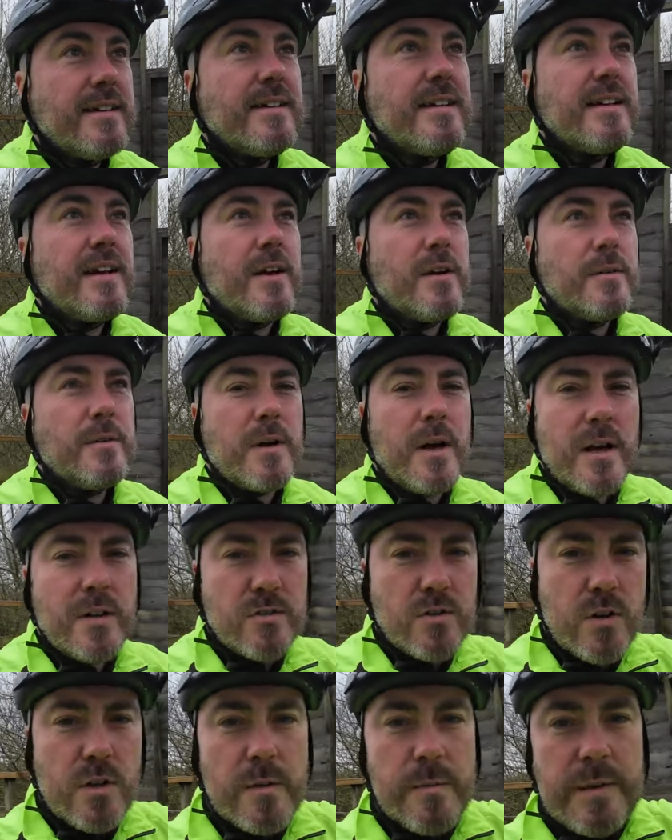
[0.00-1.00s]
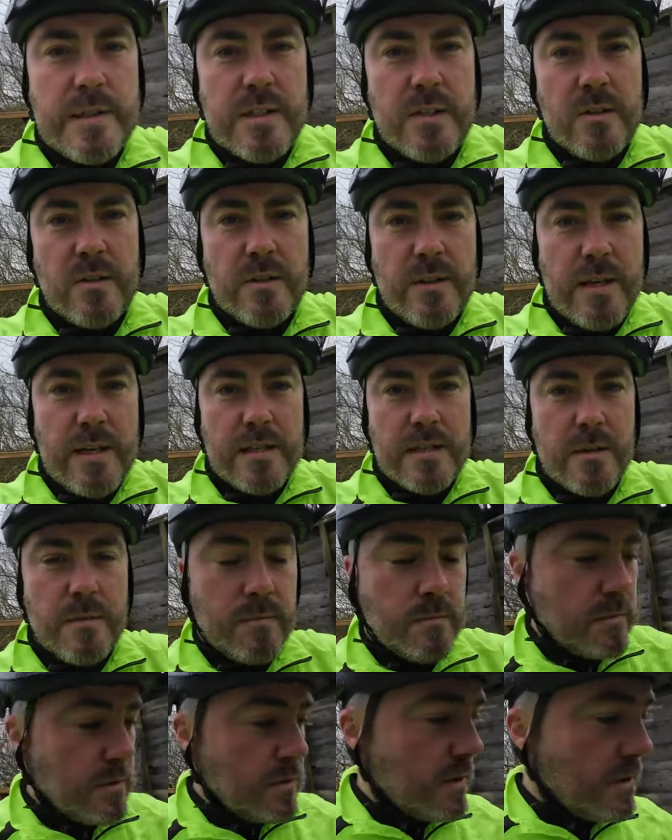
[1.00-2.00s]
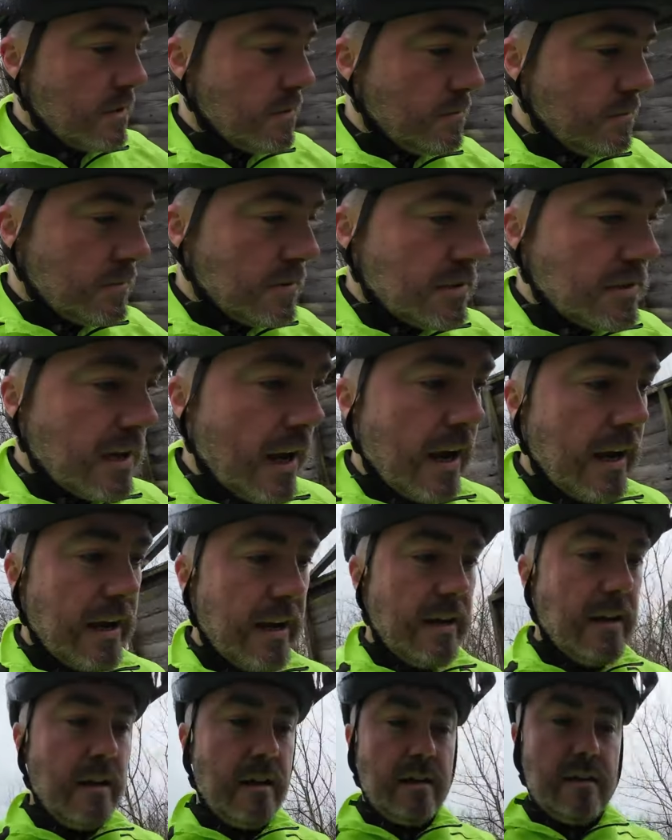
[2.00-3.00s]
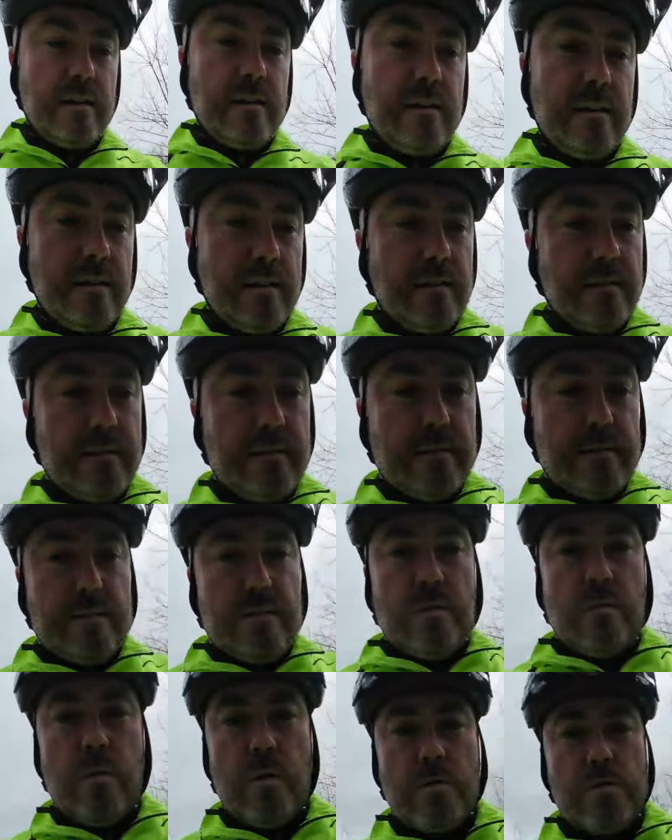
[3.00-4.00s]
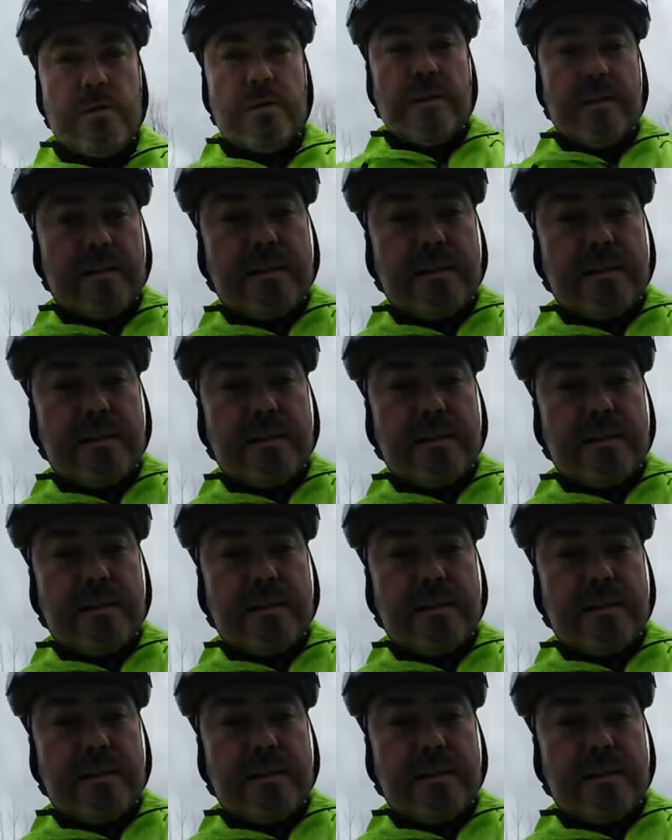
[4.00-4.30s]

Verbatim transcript: You know, I'd rather be doing this than sat in watching the